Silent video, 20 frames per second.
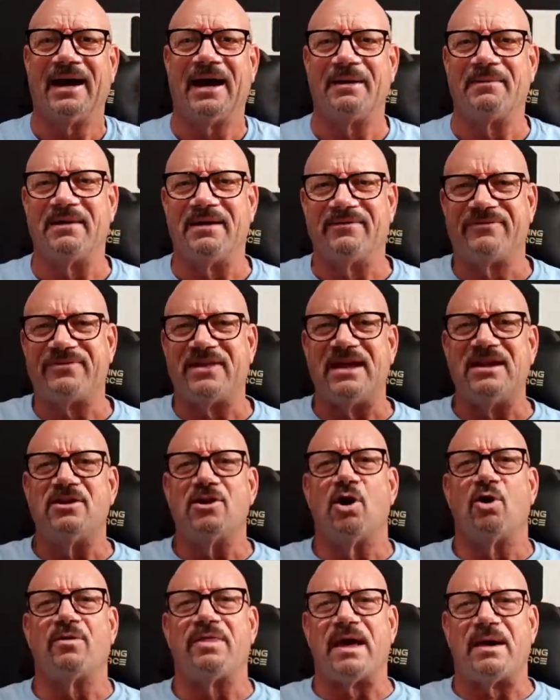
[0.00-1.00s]
I mean, if they
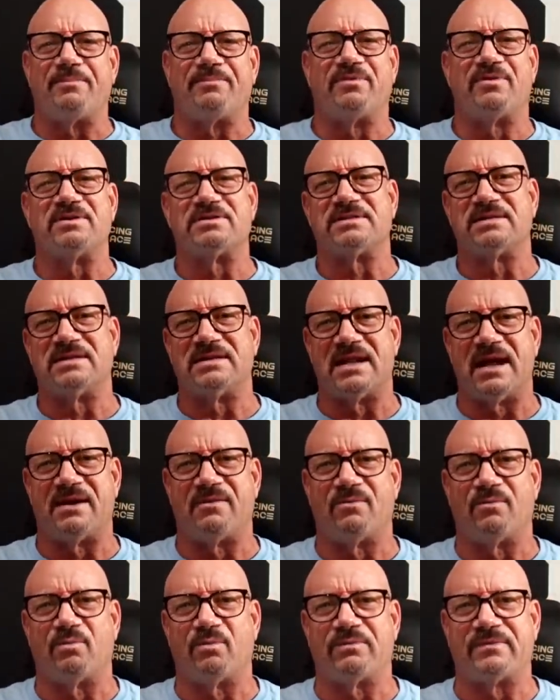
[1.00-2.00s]
know that prison
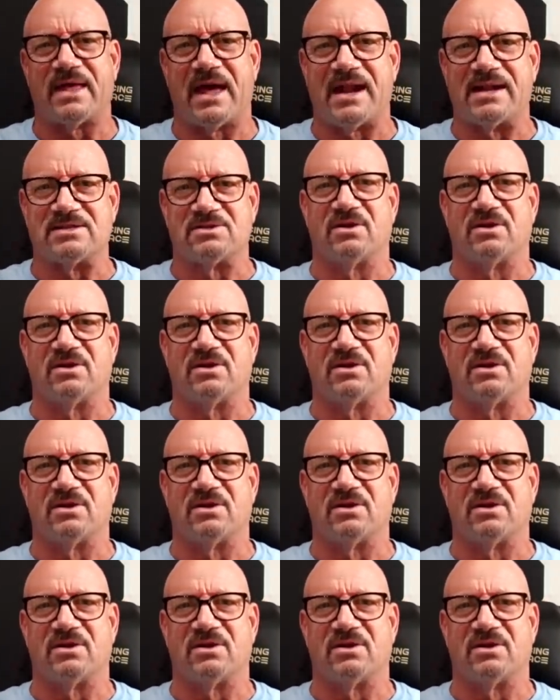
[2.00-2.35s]
that